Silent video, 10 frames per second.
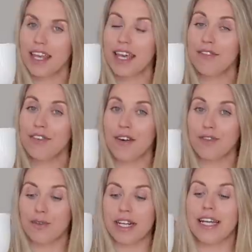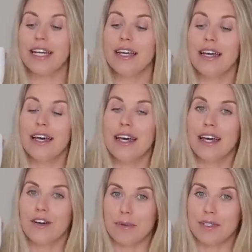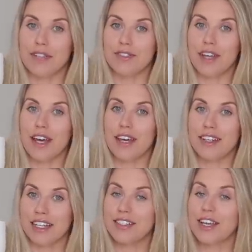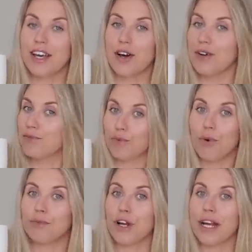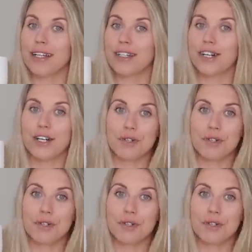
If you haven't already, grab yourselves a nice warm drink,